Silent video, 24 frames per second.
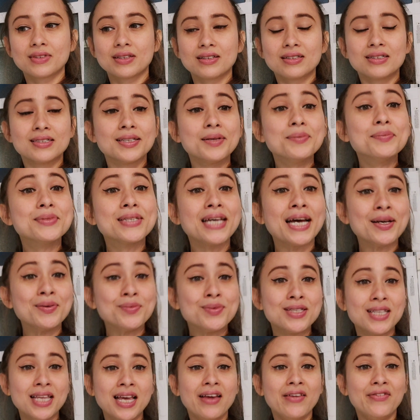
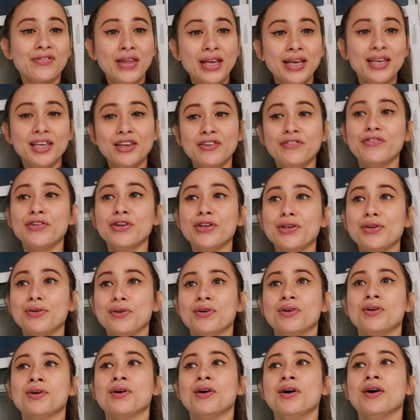Sometimes they even
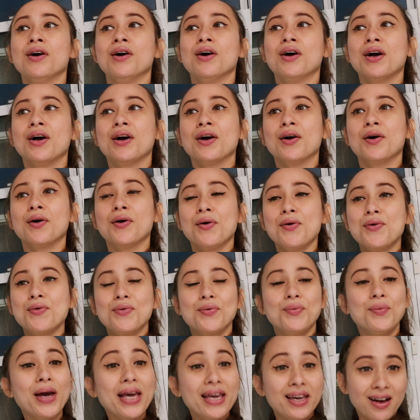
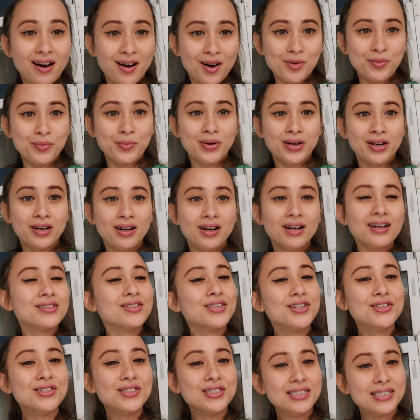wake up a
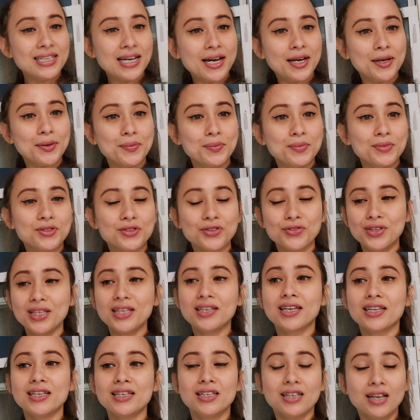certain time so they
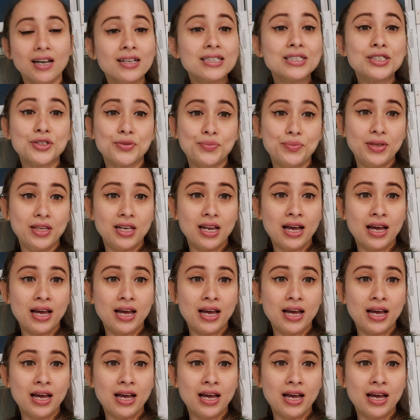can catch me